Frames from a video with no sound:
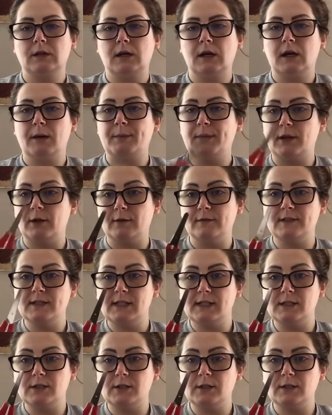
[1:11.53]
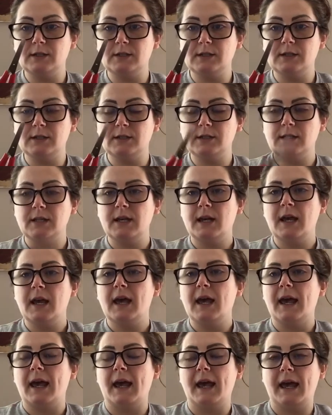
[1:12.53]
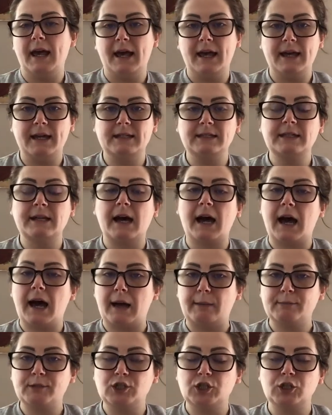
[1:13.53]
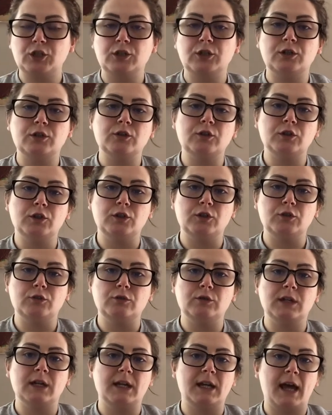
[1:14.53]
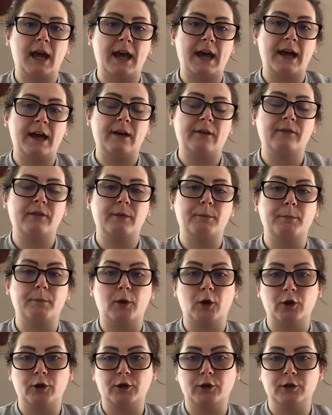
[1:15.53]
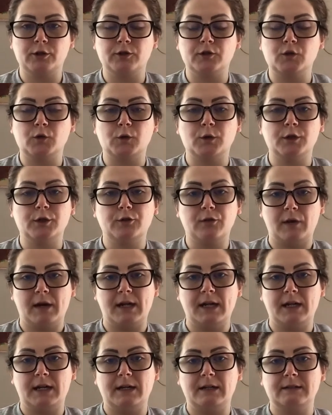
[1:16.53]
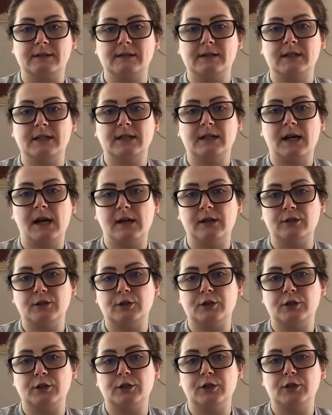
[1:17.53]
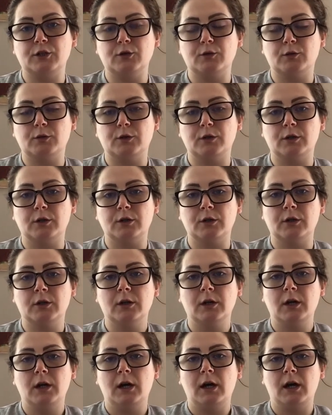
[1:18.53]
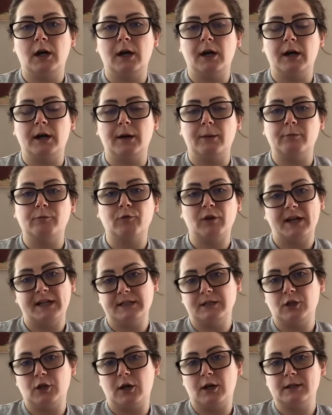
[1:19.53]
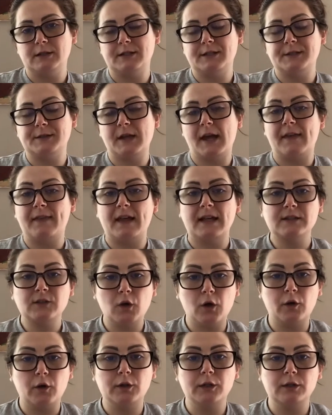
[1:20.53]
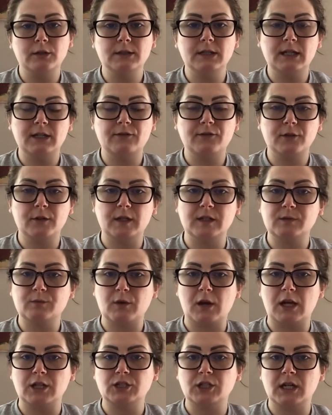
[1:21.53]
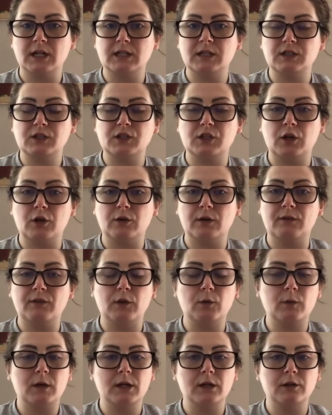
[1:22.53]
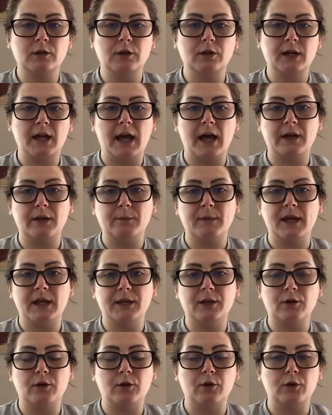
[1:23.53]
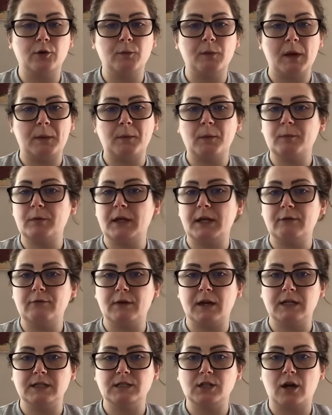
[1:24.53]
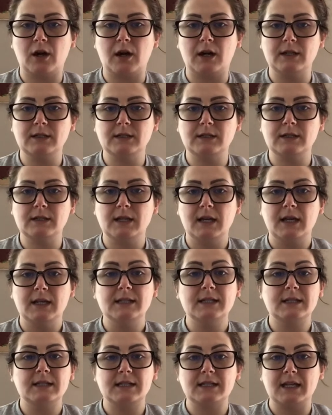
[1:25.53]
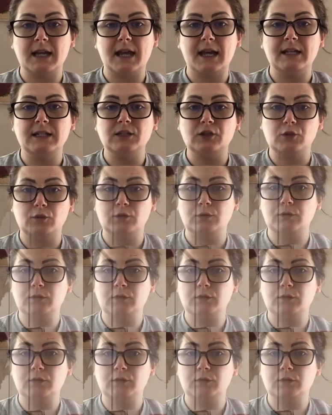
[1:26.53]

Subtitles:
a pair of scissors, and optional, you can have markers or crayons to color your ring toss. And that's all you'll need for this project. So if you want to learn how to make your own paper plate ring toss, stay tuned.